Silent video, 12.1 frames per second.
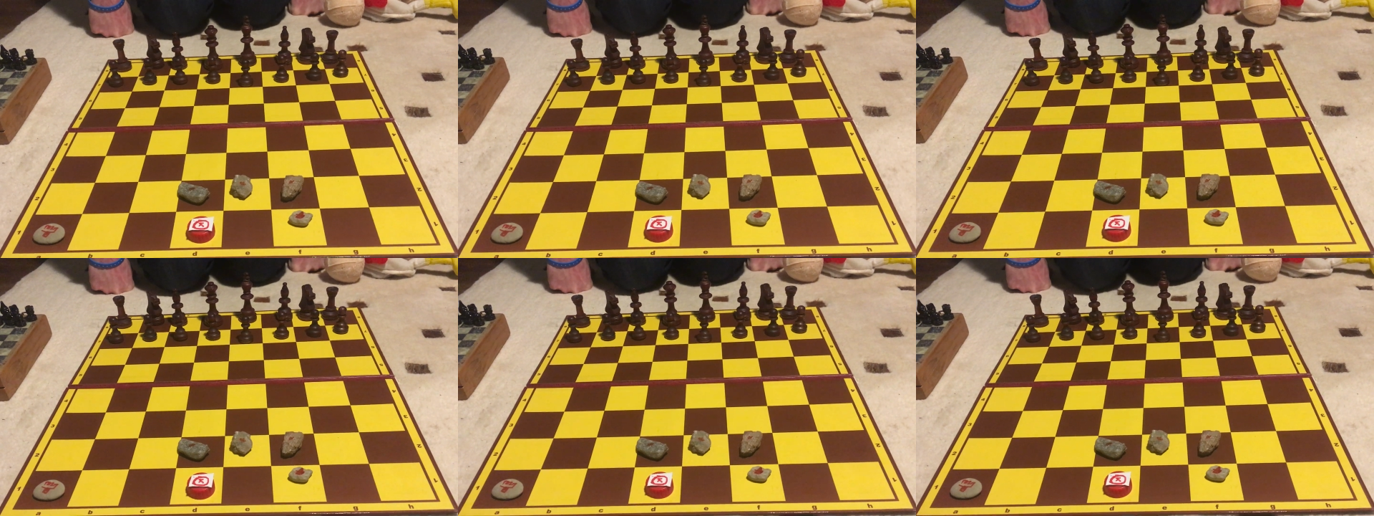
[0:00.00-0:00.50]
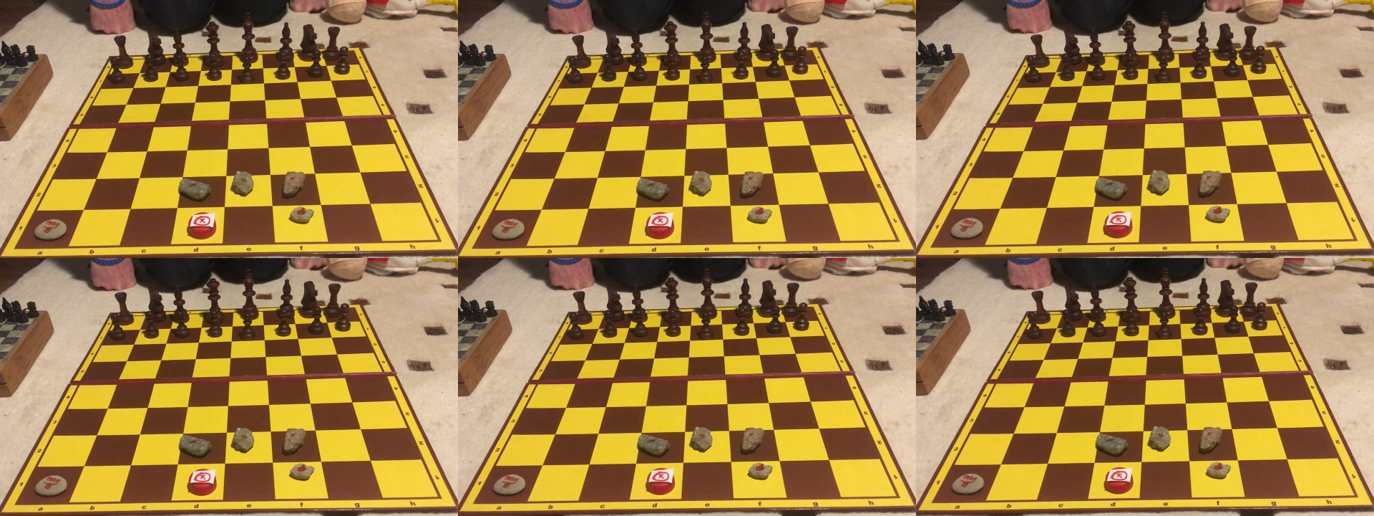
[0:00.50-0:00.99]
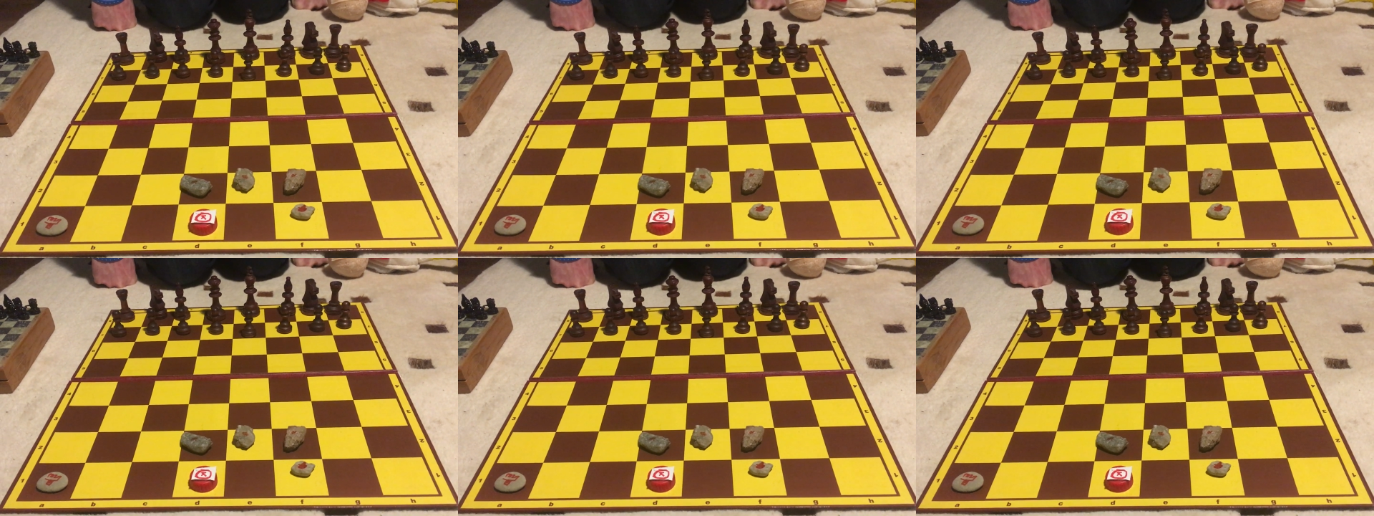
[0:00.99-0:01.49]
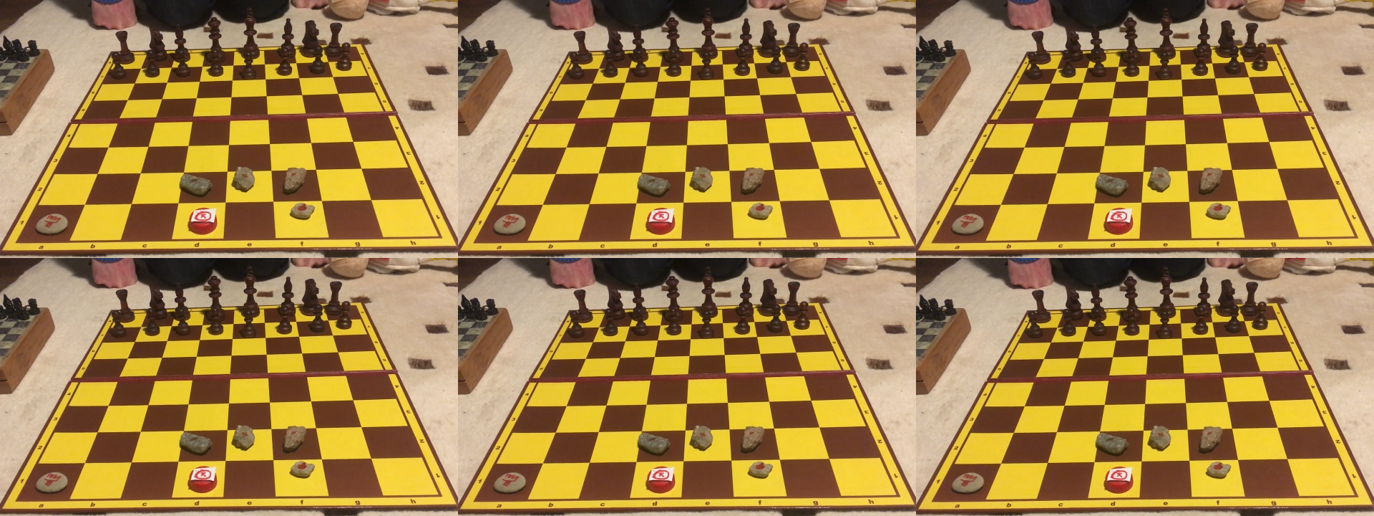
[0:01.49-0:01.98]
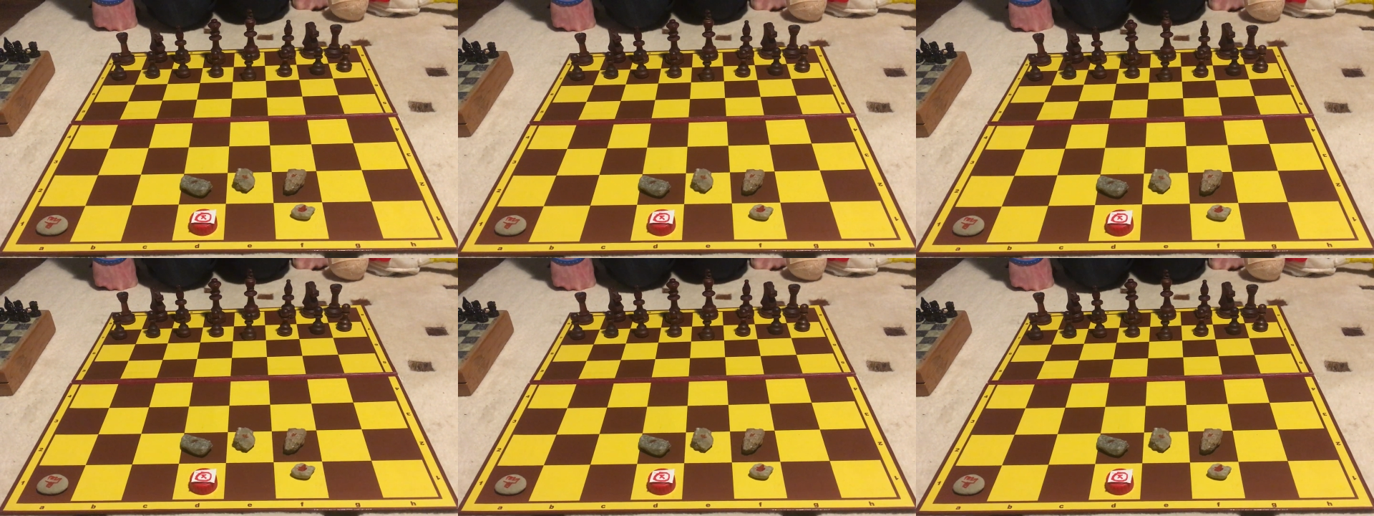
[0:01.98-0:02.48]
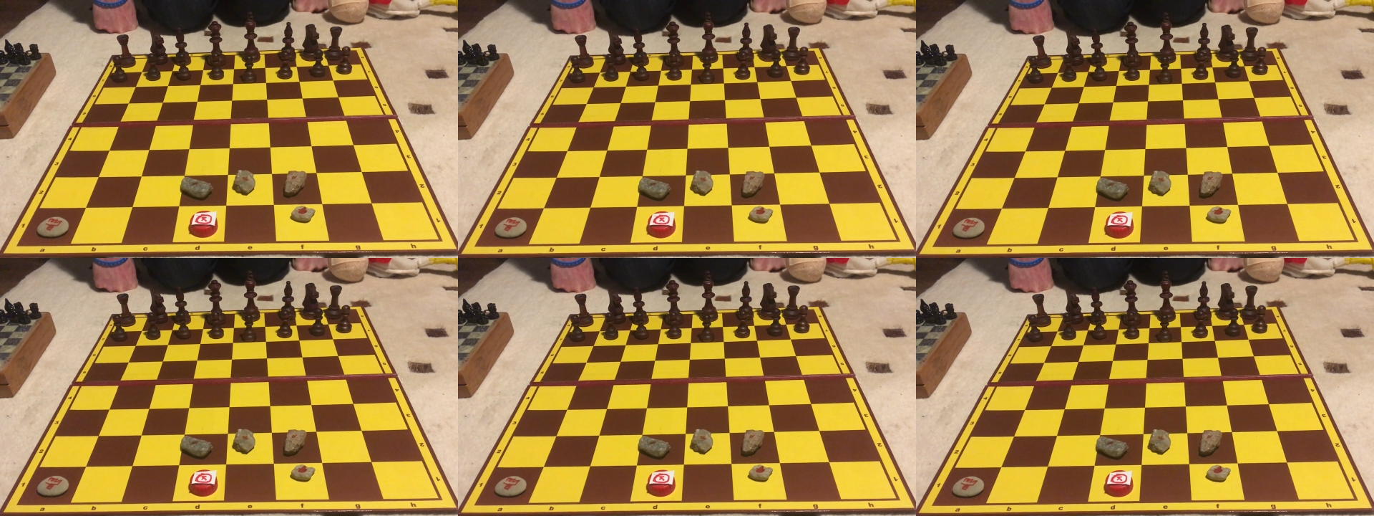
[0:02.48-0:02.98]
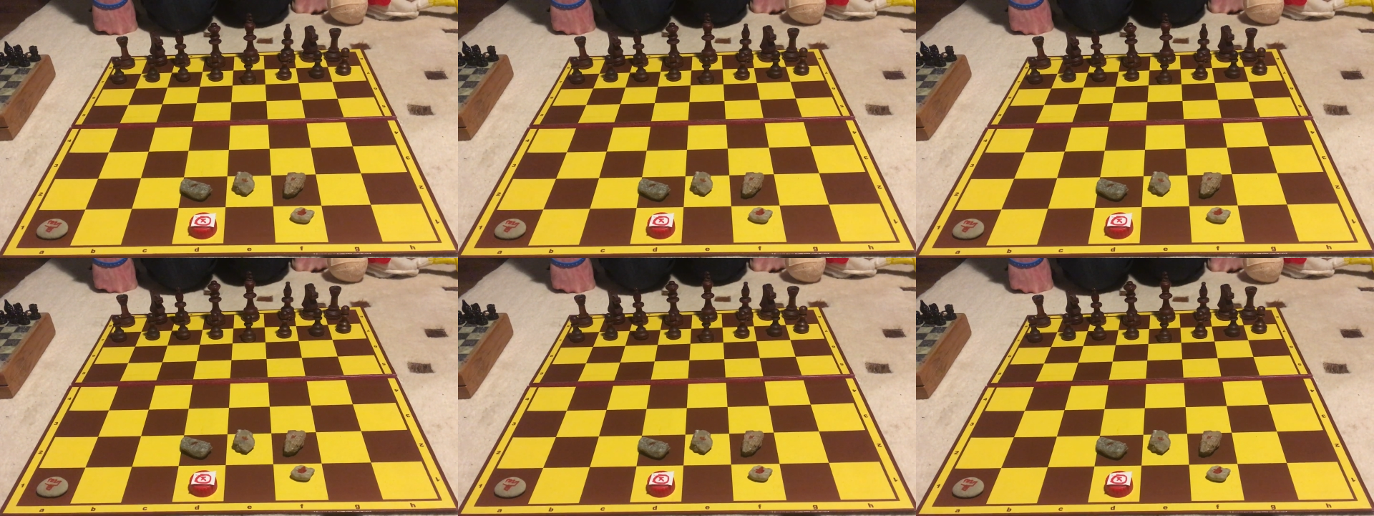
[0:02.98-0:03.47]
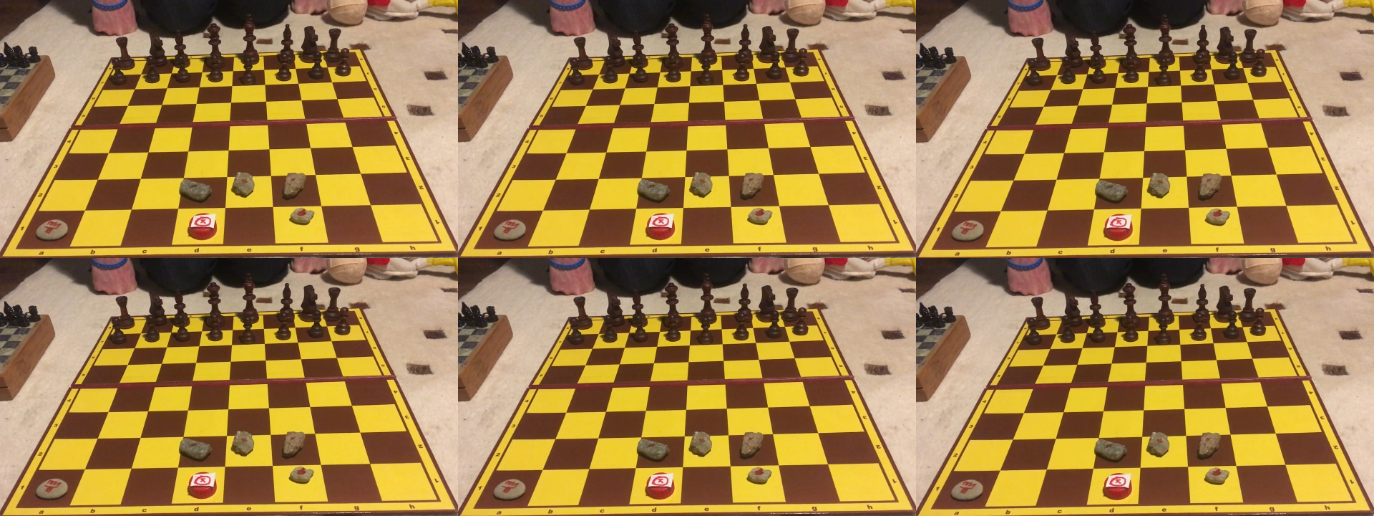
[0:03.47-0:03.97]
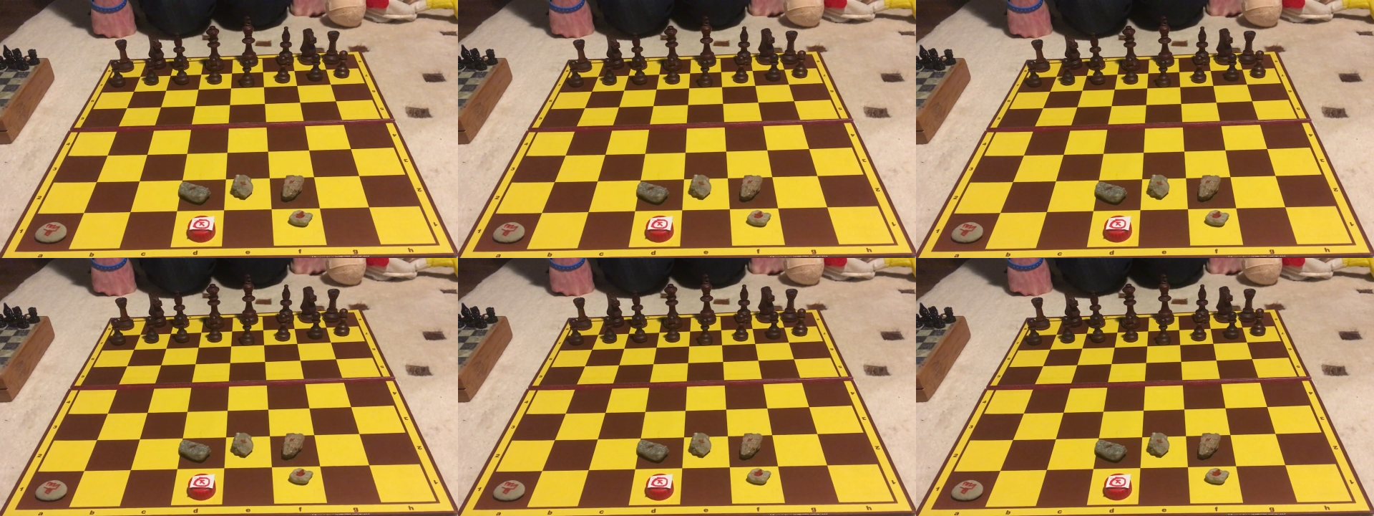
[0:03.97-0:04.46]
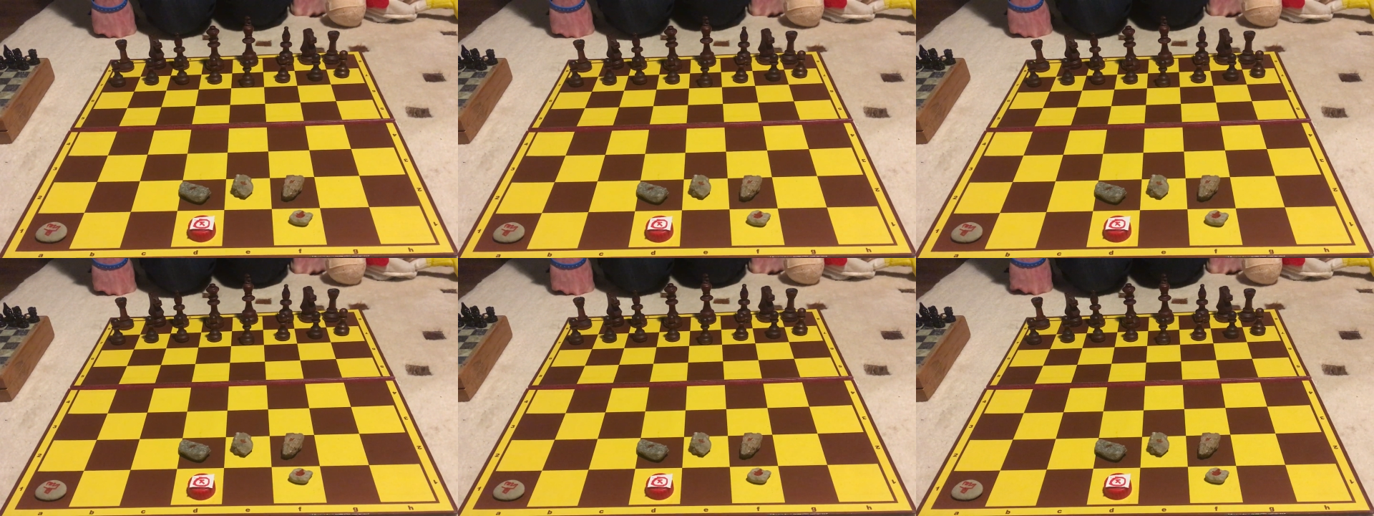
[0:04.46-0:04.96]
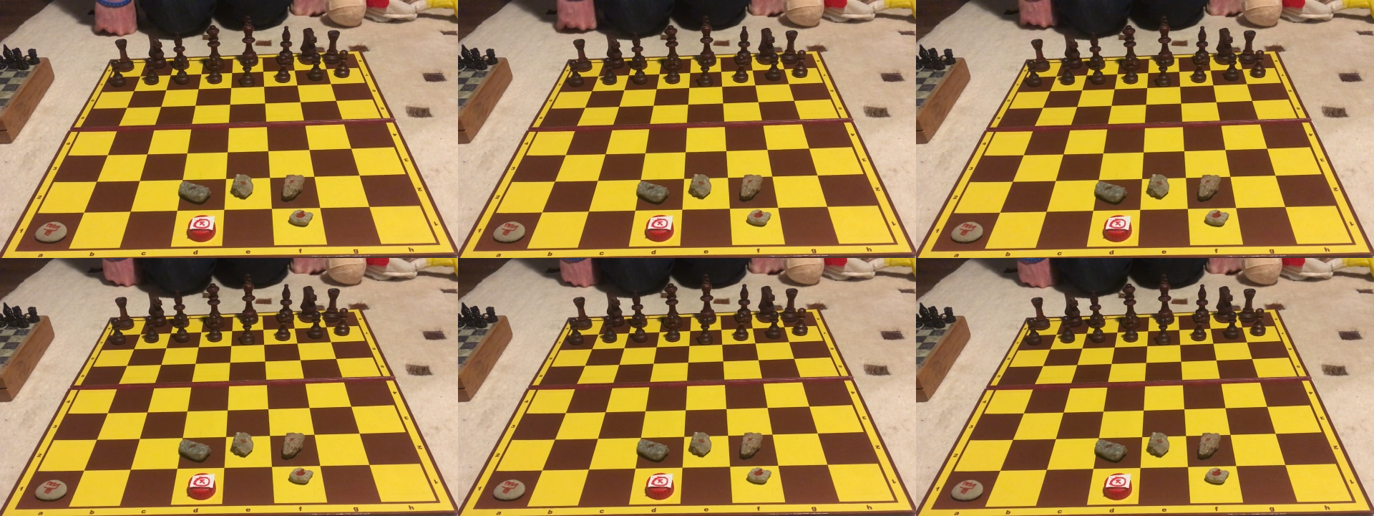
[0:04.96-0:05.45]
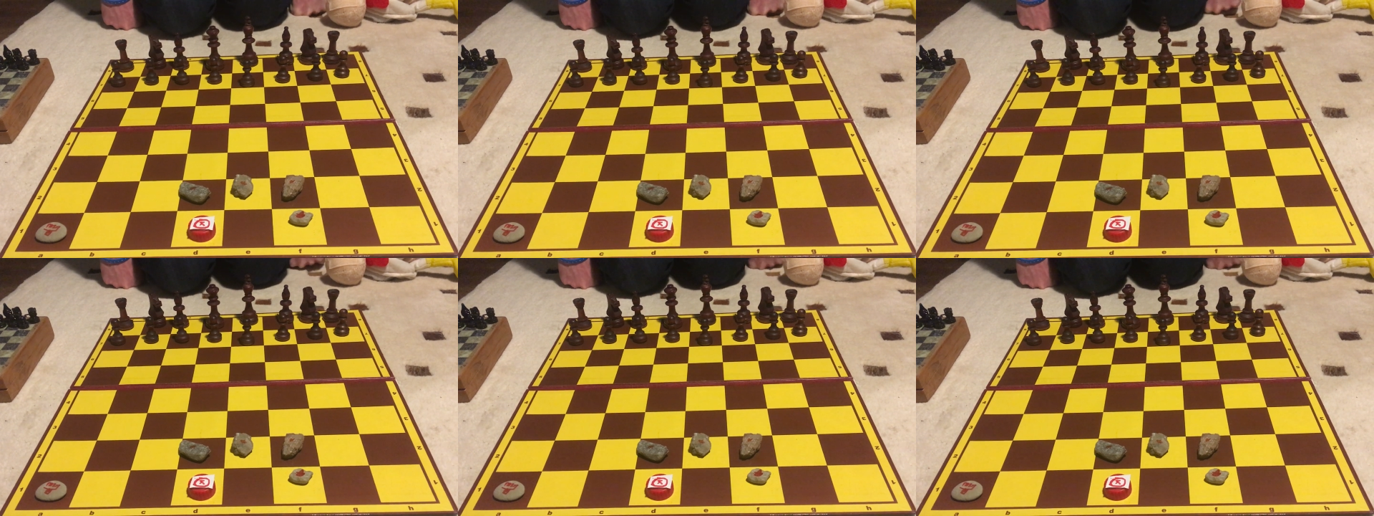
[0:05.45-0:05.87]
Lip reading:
(no speaker visible)